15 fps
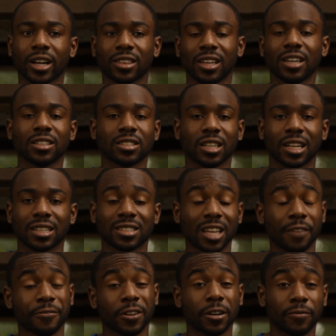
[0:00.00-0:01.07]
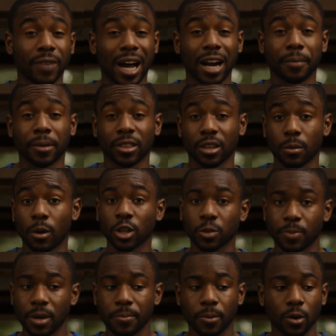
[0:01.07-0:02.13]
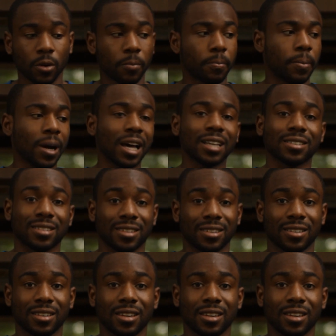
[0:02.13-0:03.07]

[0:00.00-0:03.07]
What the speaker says: things in a safer environment than most people, but